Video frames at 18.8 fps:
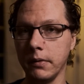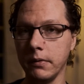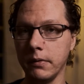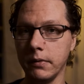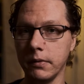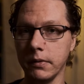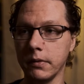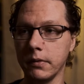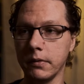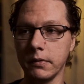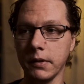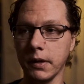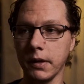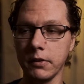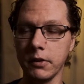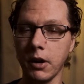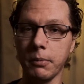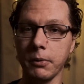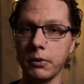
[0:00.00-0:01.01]

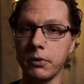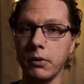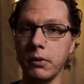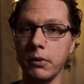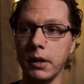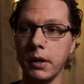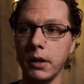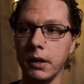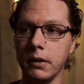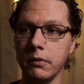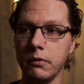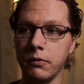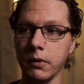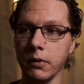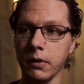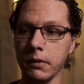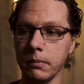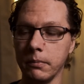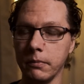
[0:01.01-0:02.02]
that's an opportunity
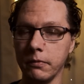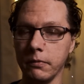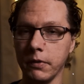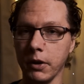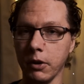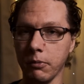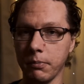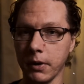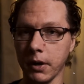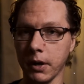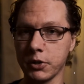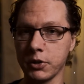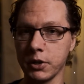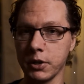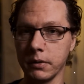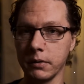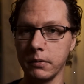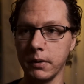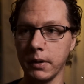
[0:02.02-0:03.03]
for video
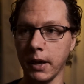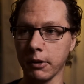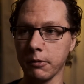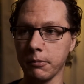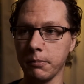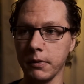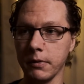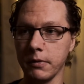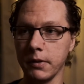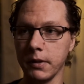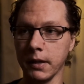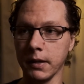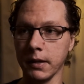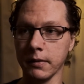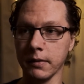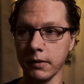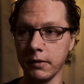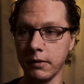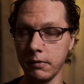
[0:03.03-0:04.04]
production experts
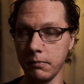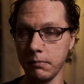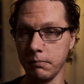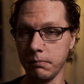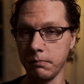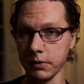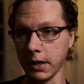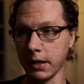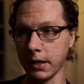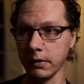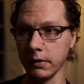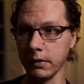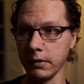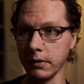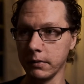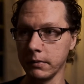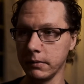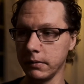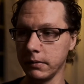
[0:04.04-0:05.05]
in this
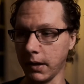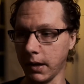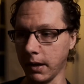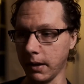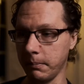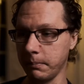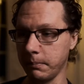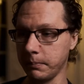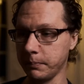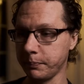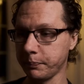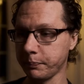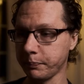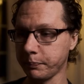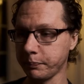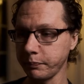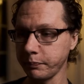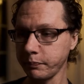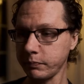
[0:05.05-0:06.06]
particular time.
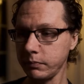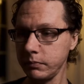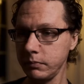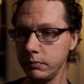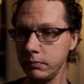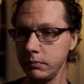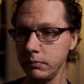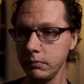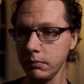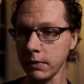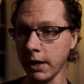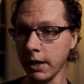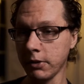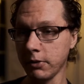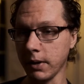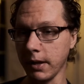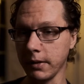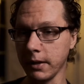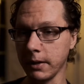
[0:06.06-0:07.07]
That's
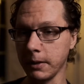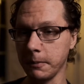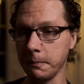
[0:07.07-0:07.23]
what I think.